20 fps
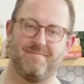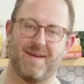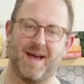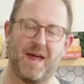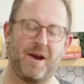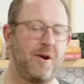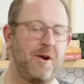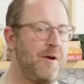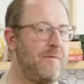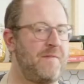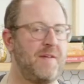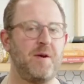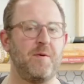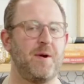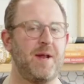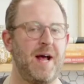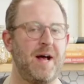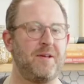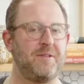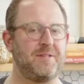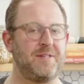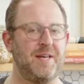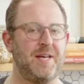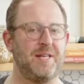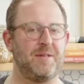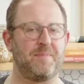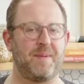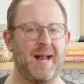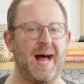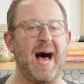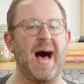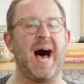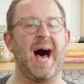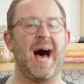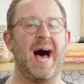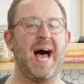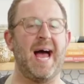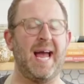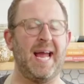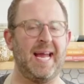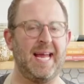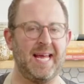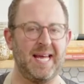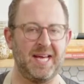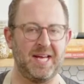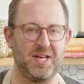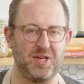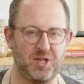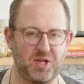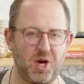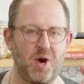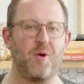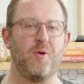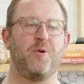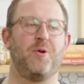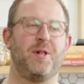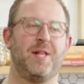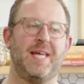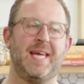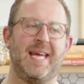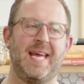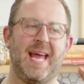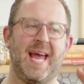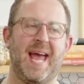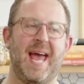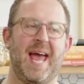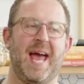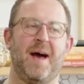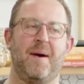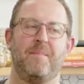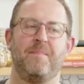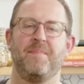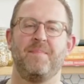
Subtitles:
I don't know if anyone else is, but I totally am.